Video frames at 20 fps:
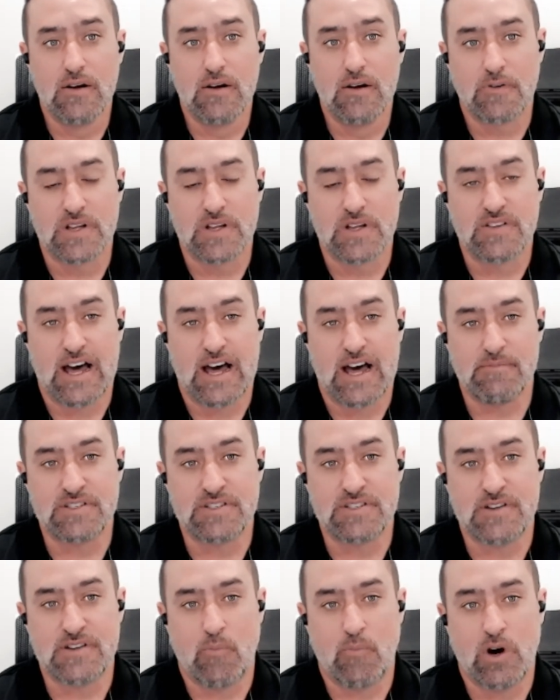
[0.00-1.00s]
from the time
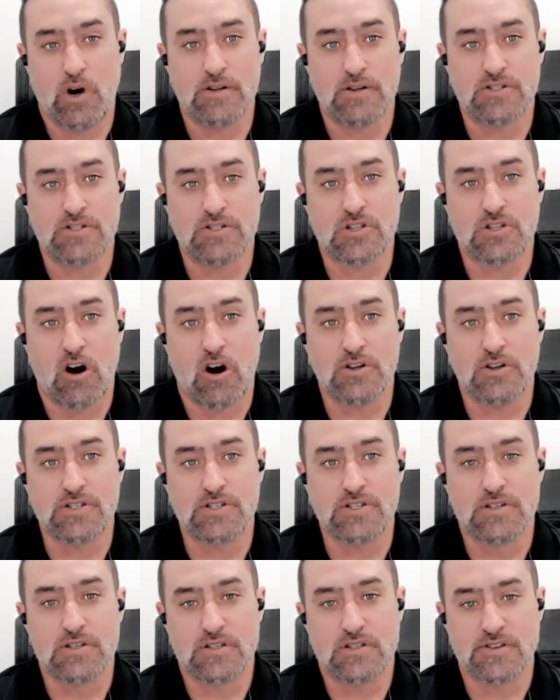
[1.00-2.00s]
someone
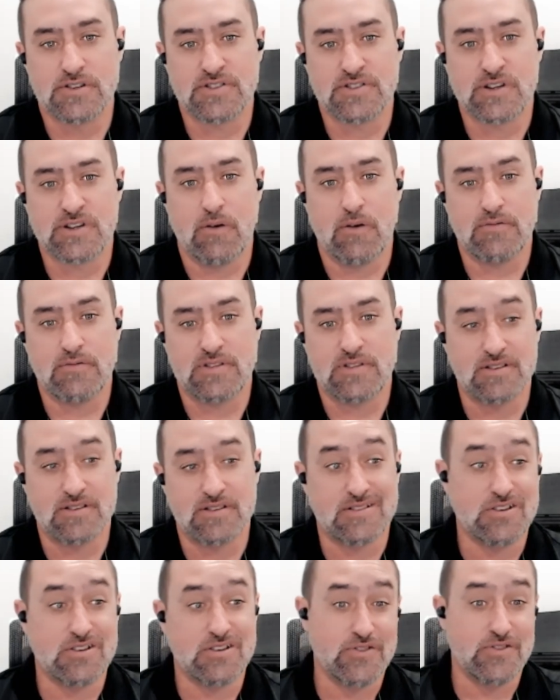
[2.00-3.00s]
starts
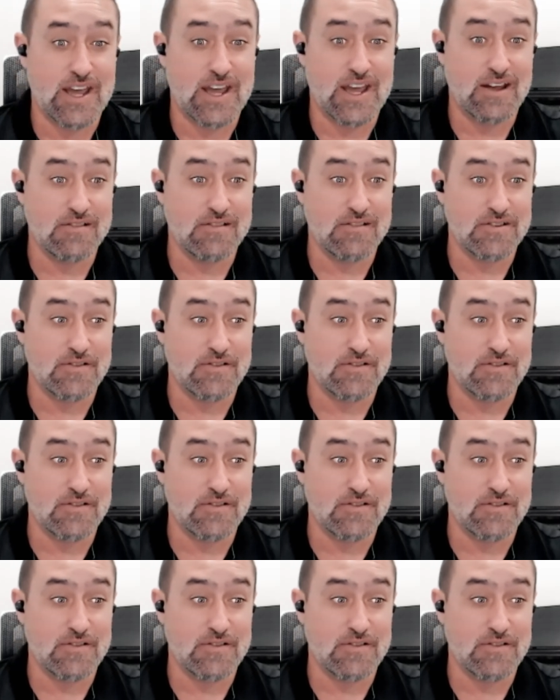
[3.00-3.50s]
to till they